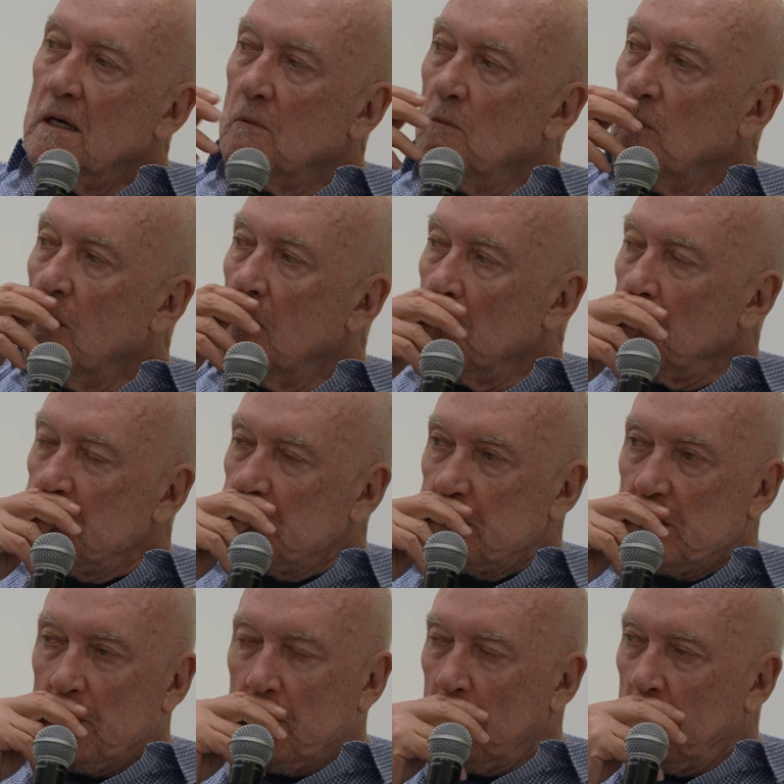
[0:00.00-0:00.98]
what
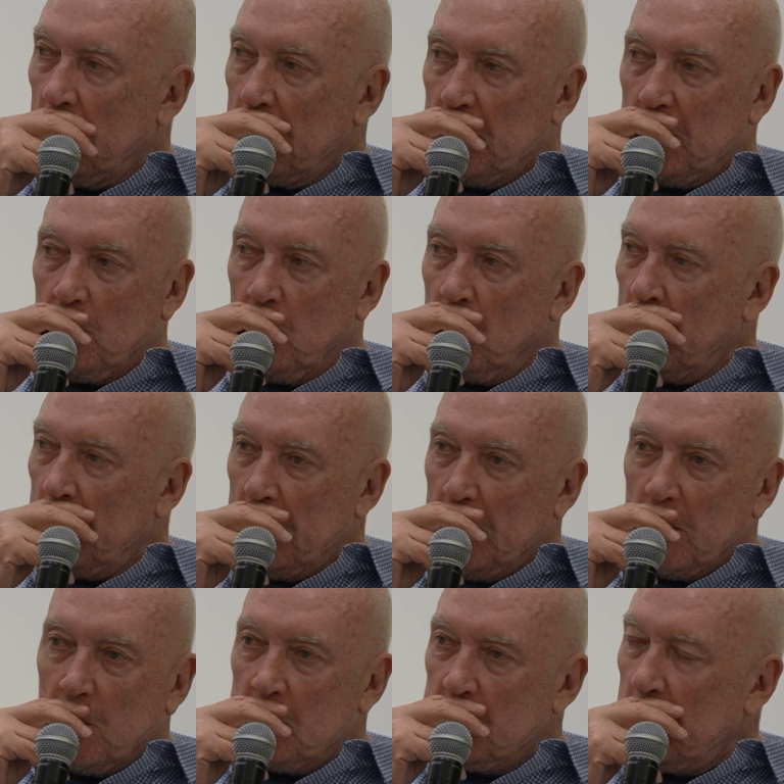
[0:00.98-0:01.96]

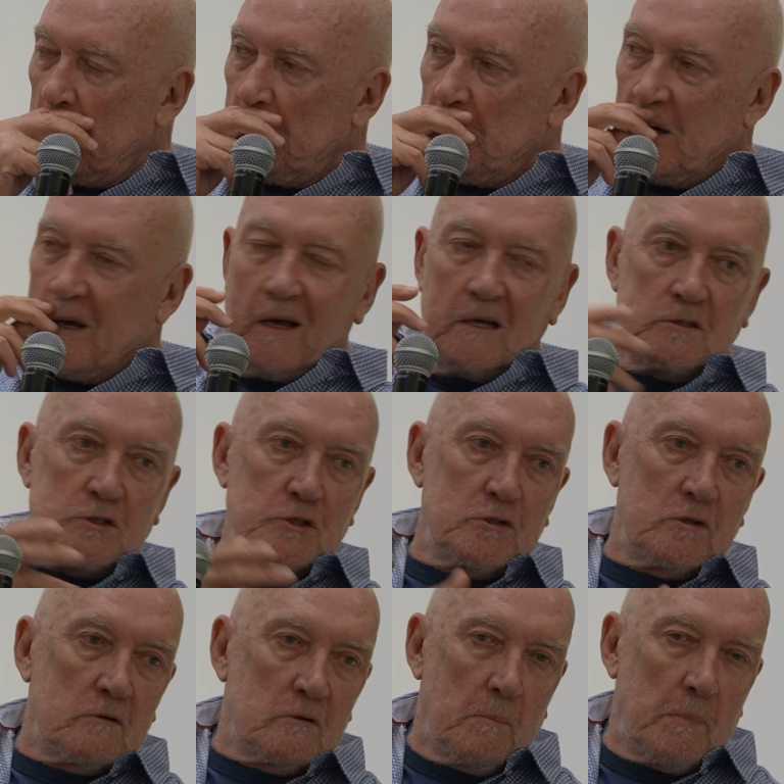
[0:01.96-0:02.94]
also I'd like to
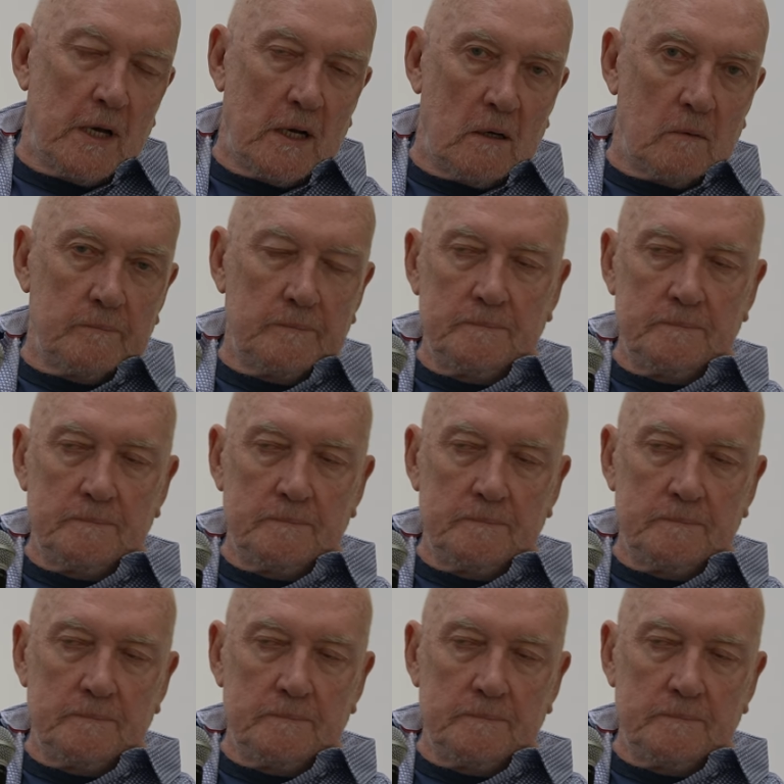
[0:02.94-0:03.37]
talk about,